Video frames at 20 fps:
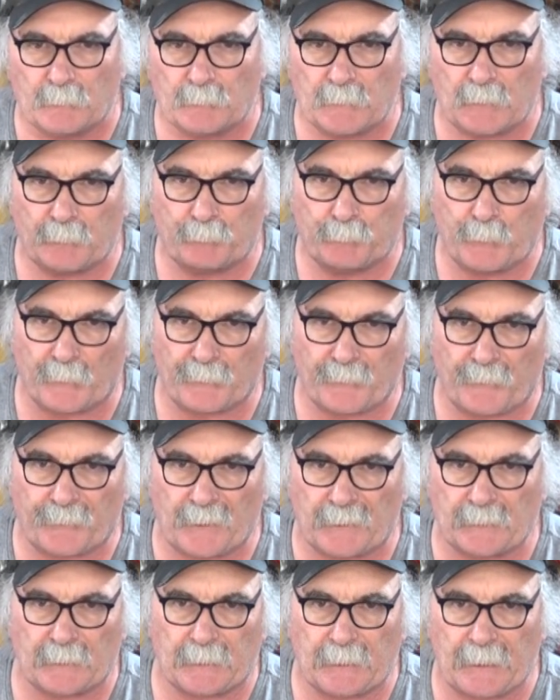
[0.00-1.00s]
We'll put the
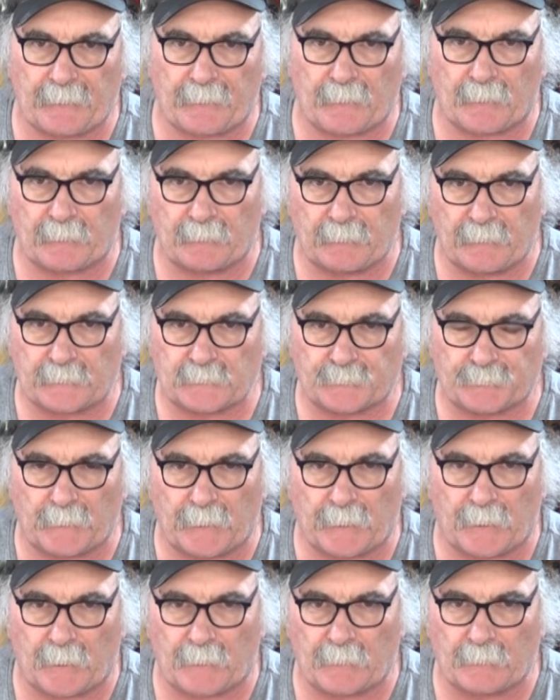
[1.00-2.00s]
thing together next
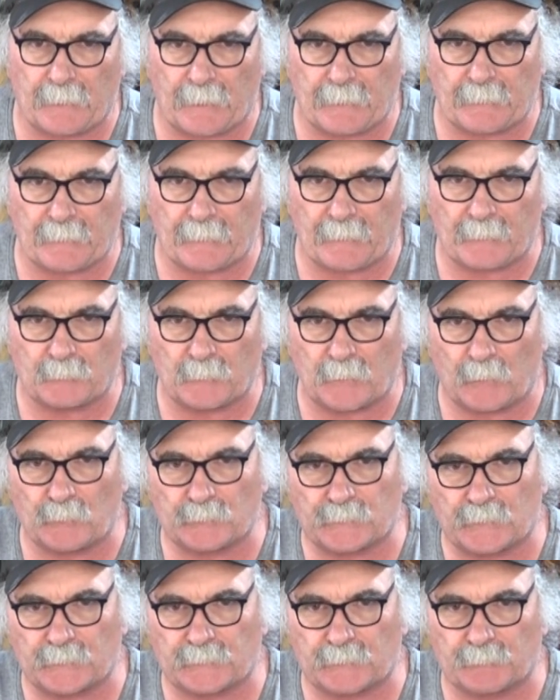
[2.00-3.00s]
video, and then
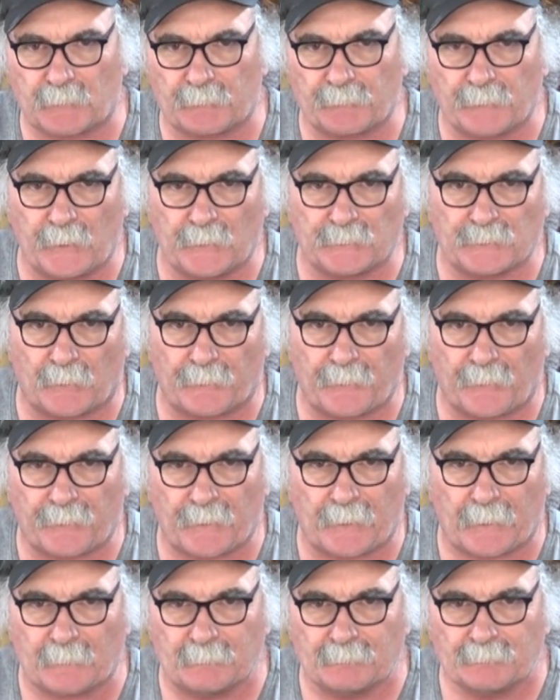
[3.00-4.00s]
we'll do some reviews on the
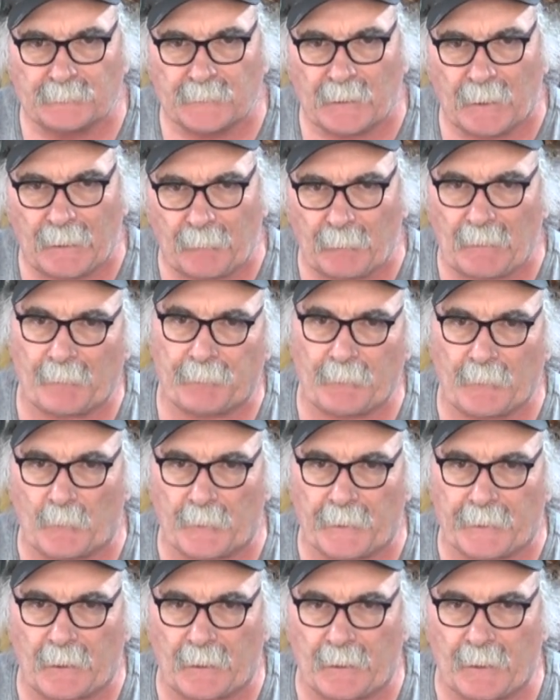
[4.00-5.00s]
thing. Anyway, if you
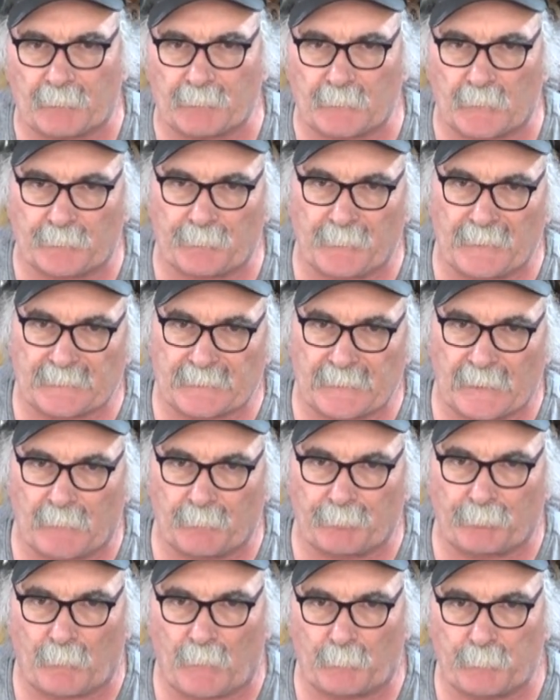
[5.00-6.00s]
want to go and have a look for
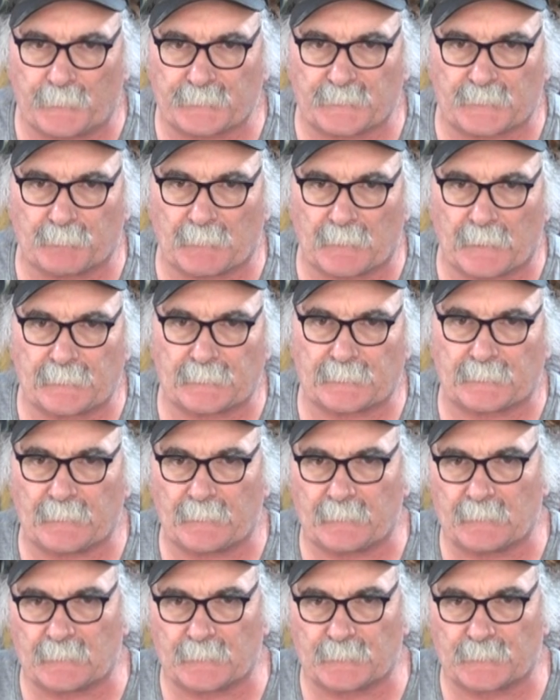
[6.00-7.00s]
yourself, I'll put some links
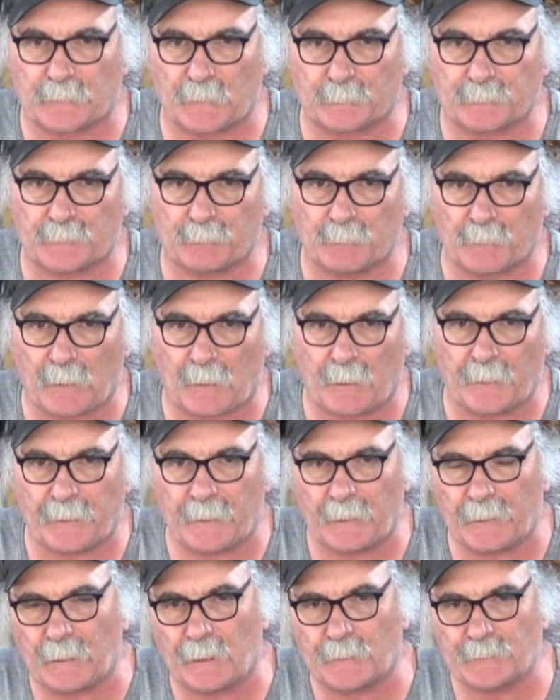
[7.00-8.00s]
in the description below.
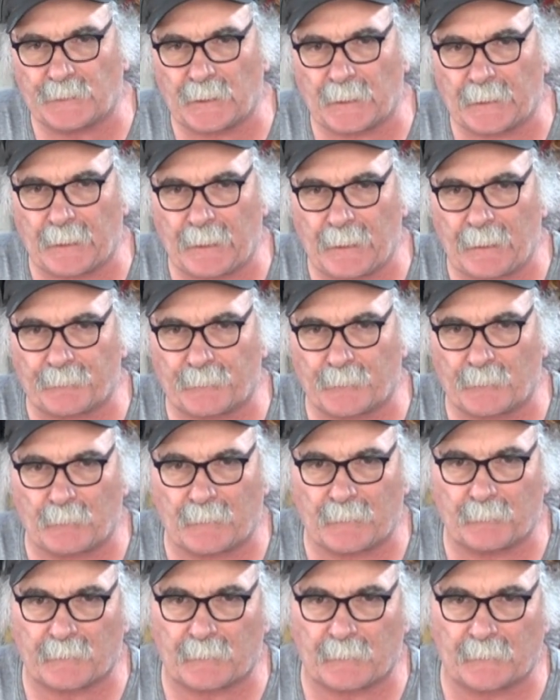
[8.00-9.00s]
You can go check it out through
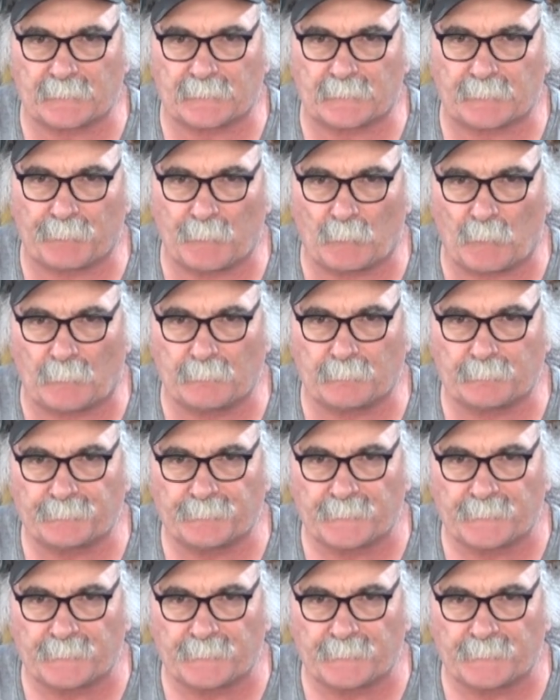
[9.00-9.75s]
one of my links if you want.